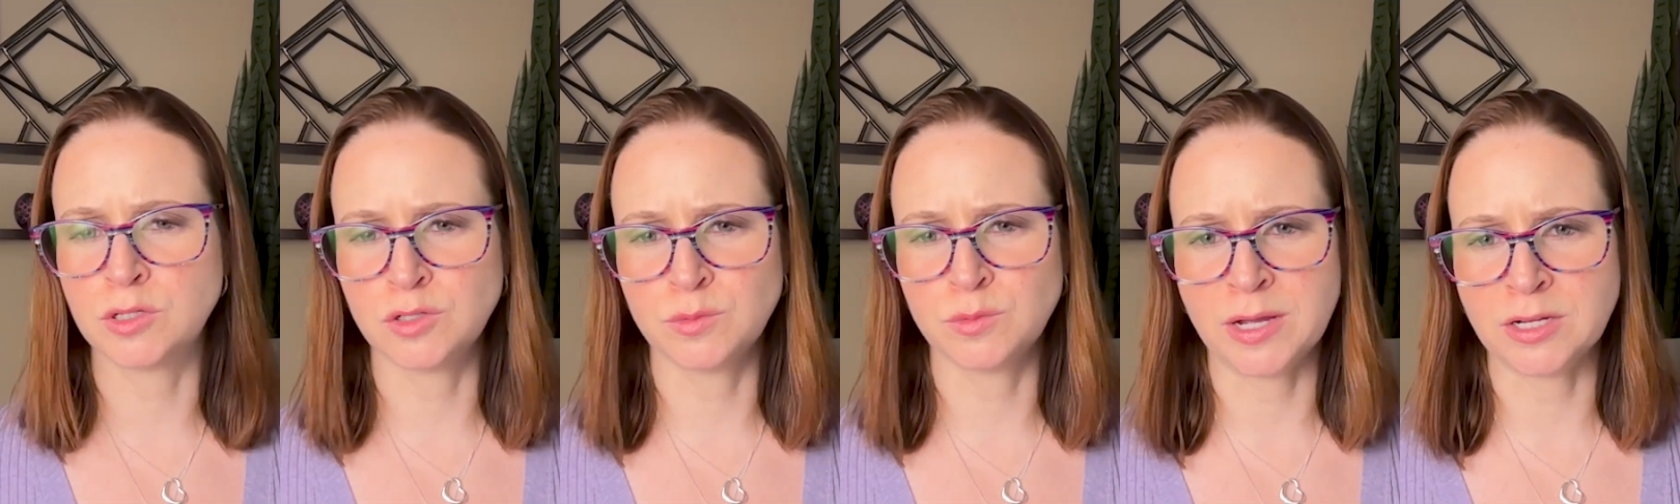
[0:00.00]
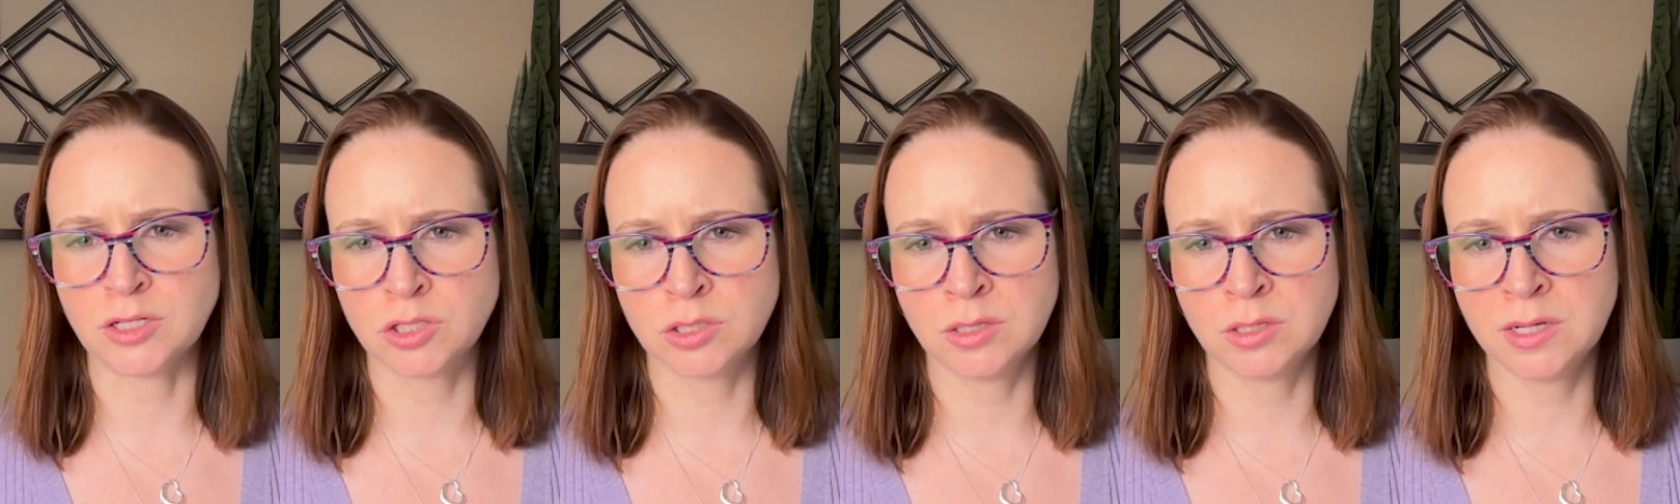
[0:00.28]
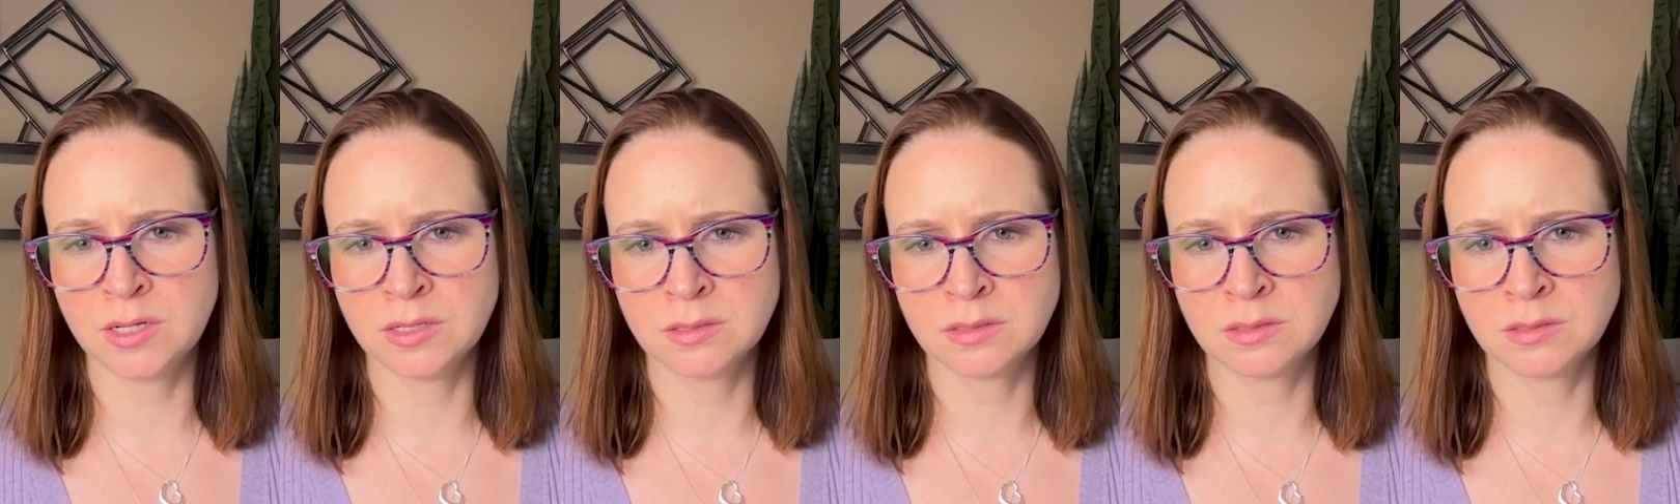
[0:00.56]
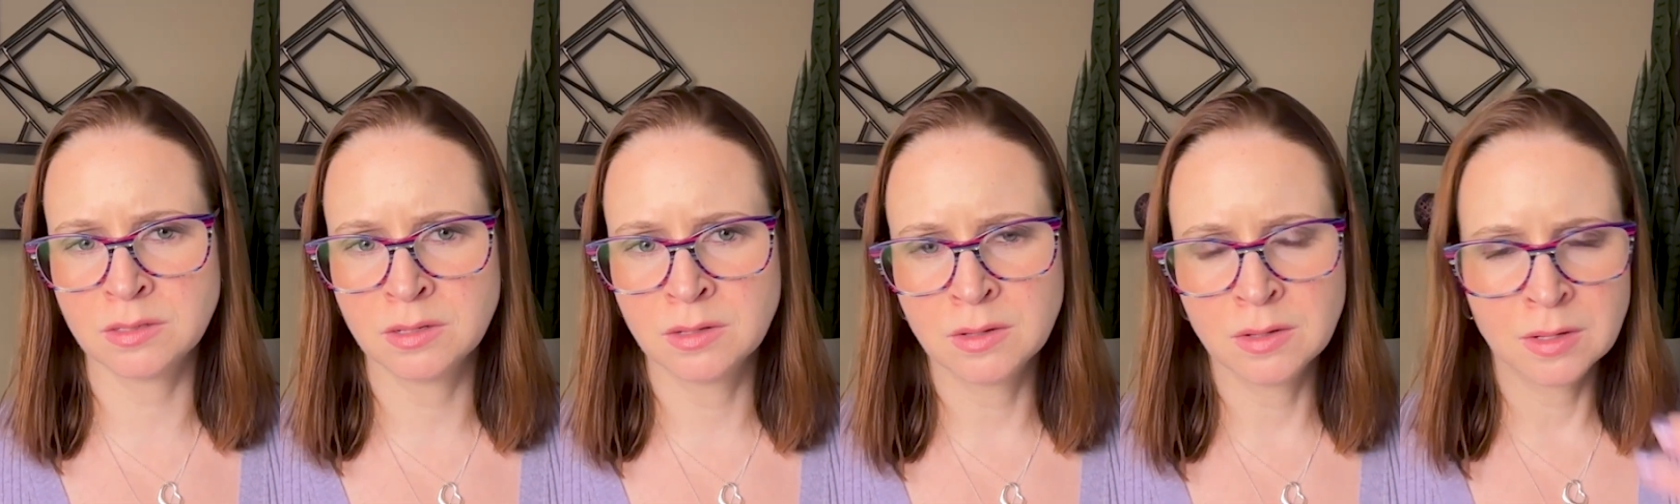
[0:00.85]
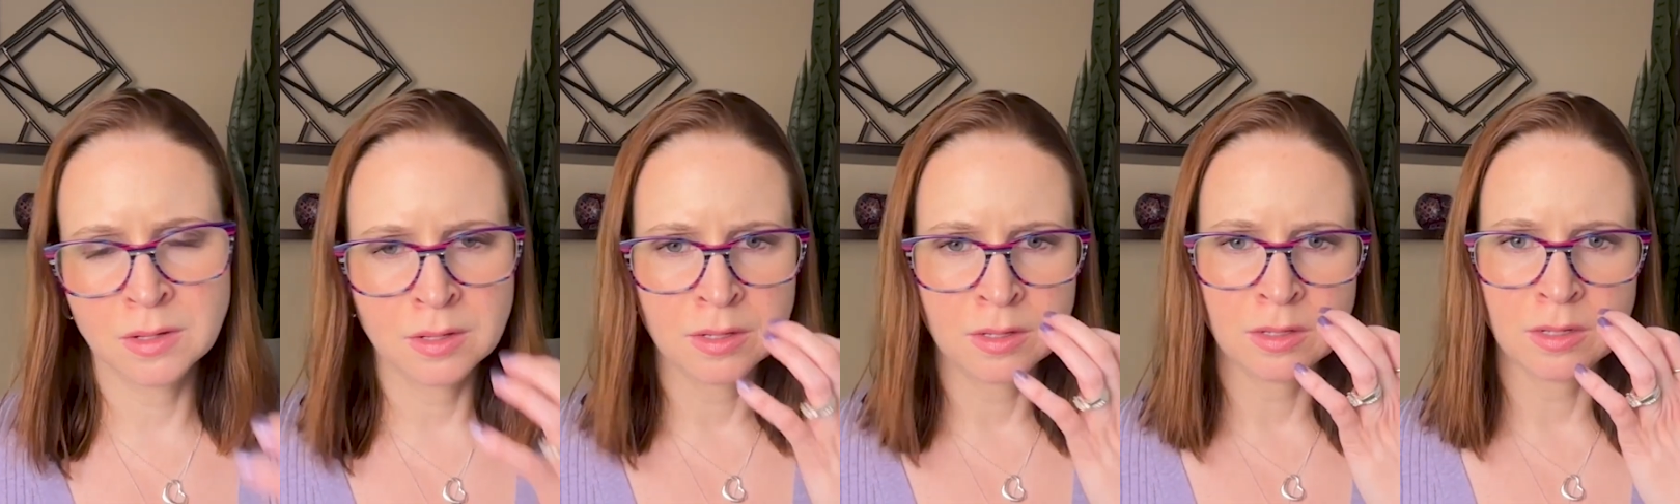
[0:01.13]
specialist,
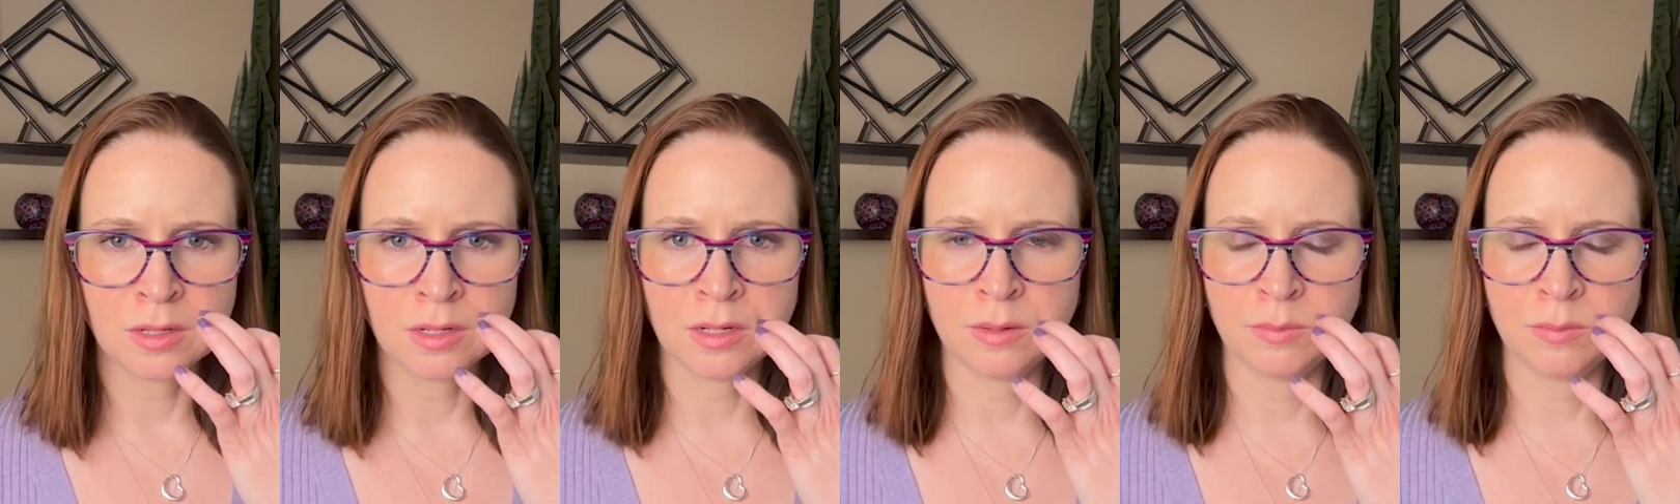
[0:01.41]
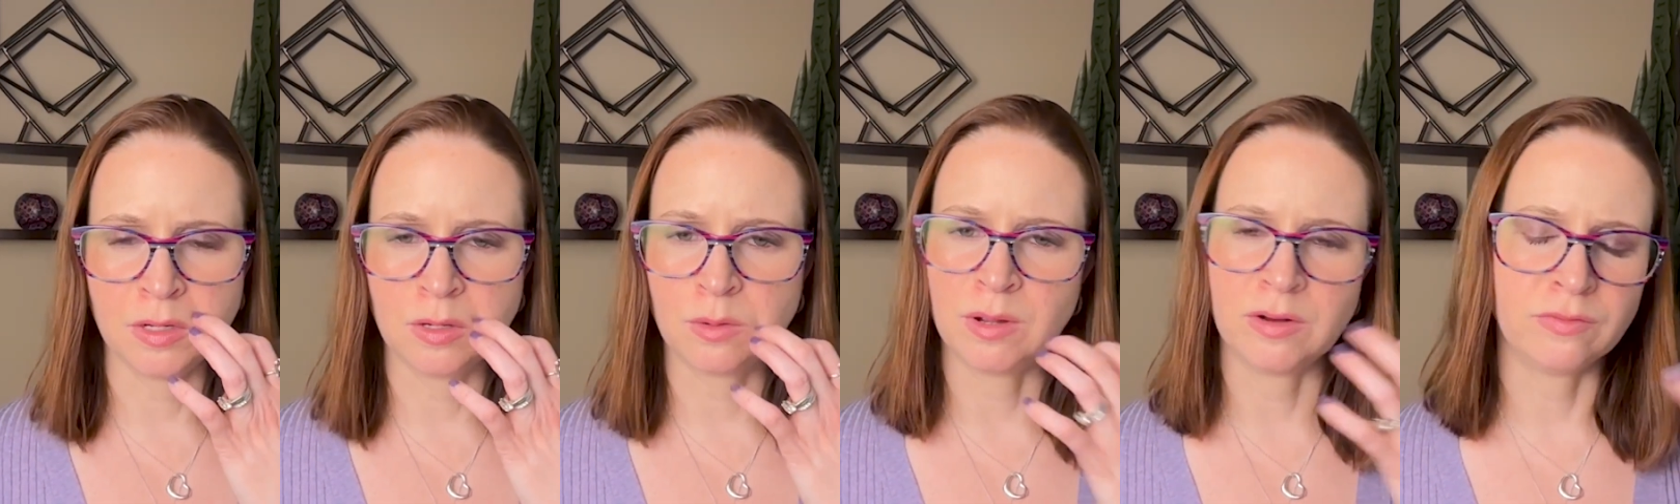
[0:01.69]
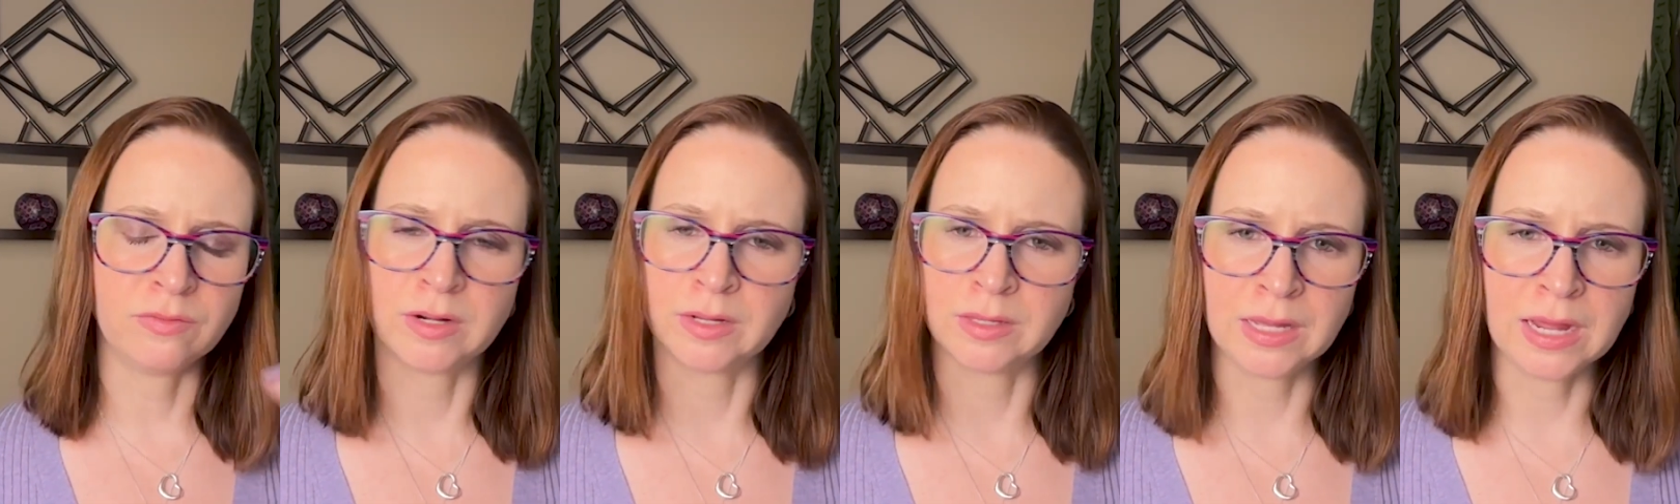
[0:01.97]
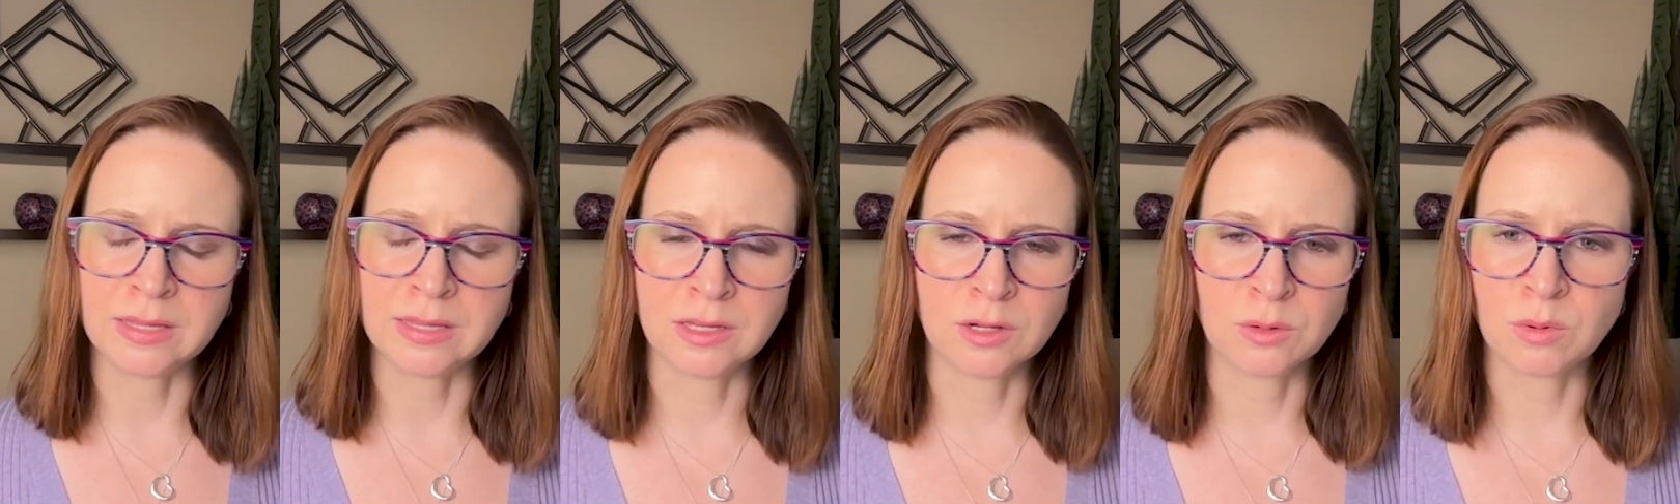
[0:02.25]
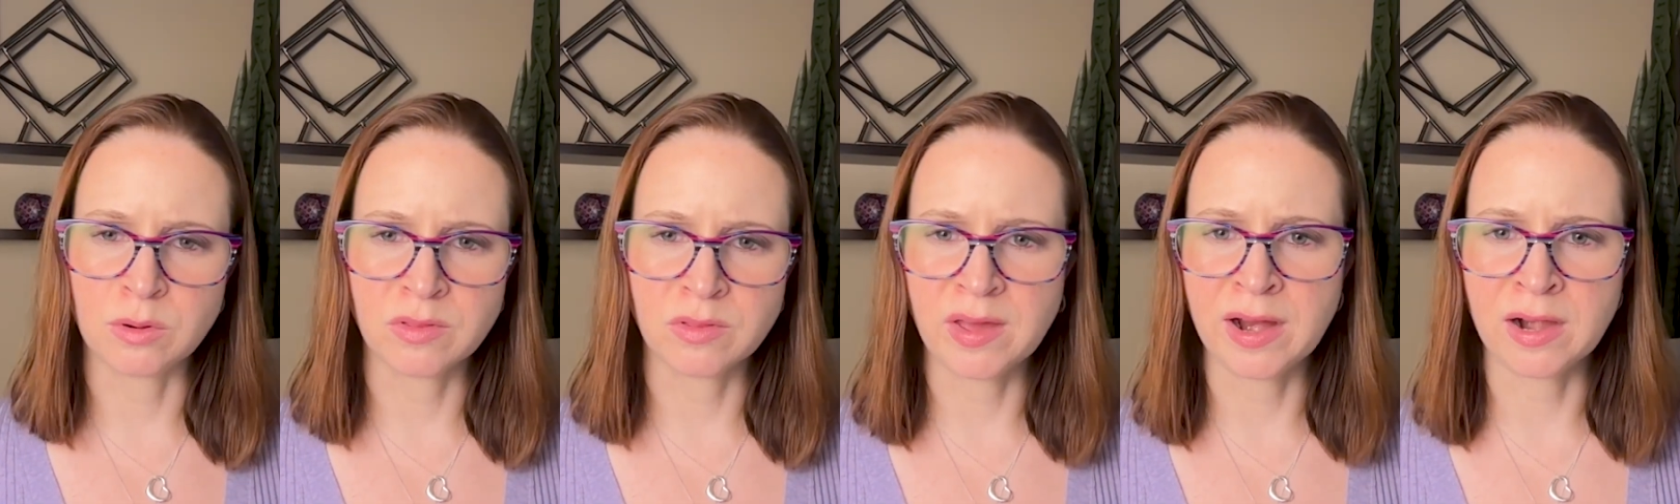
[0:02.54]
I mean, quite frankly, I think
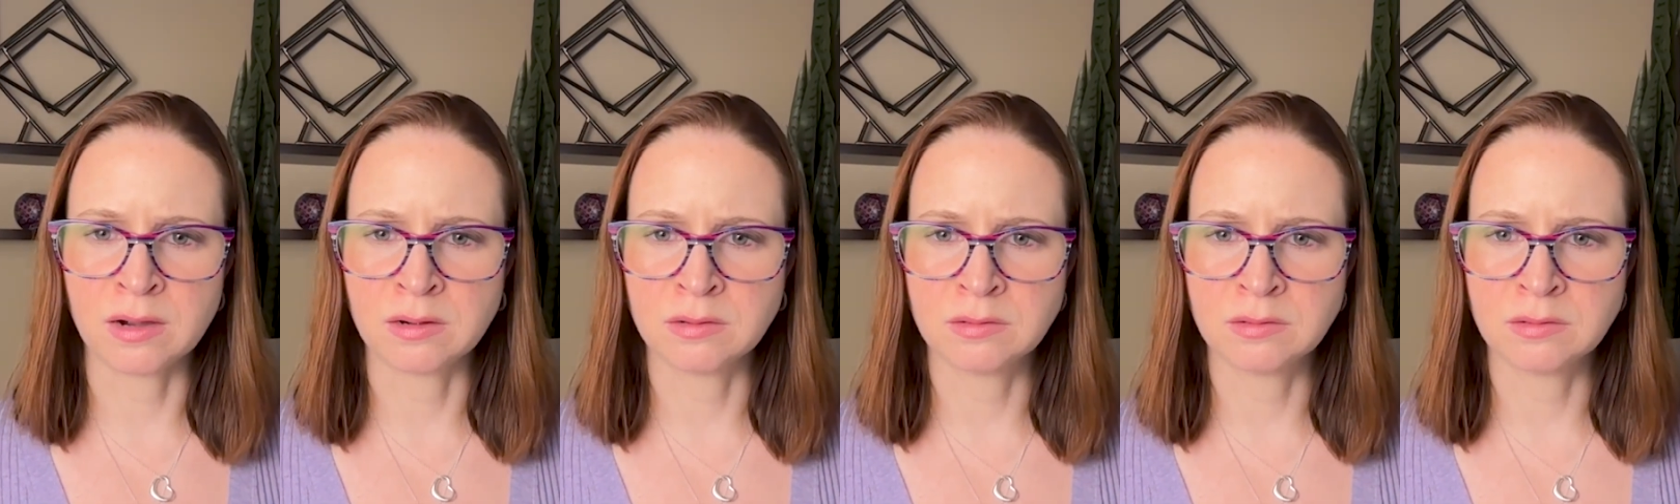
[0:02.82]
we're there